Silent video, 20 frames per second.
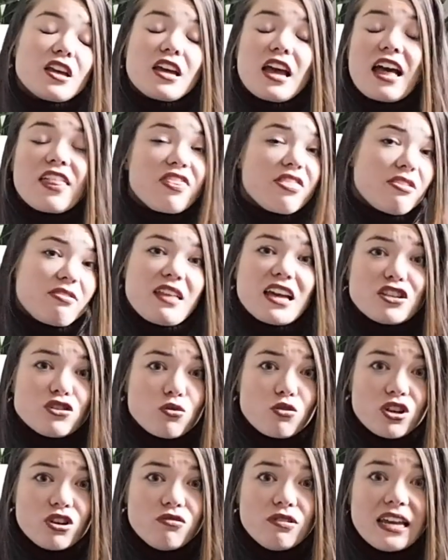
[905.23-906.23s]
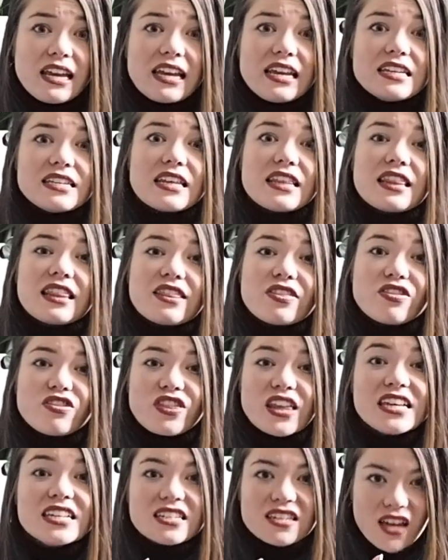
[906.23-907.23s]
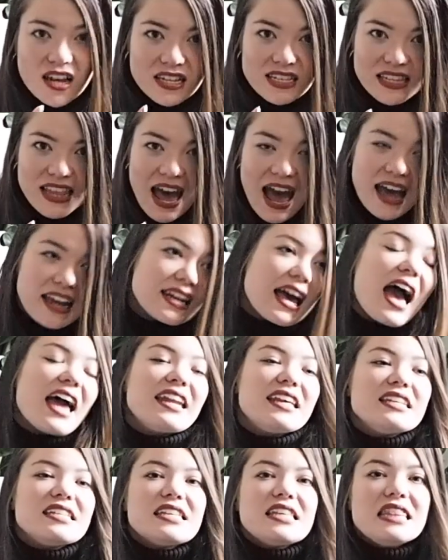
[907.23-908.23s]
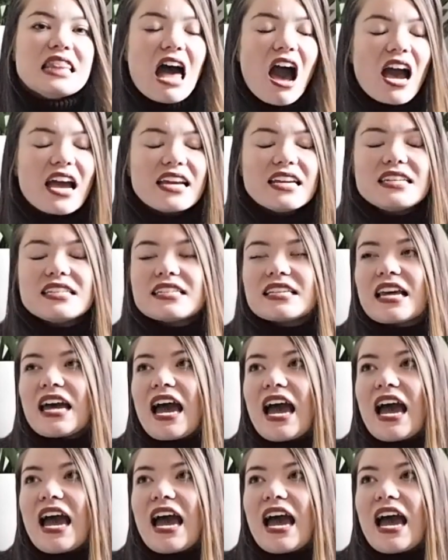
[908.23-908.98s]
and that's all you need. This does that, and it's light,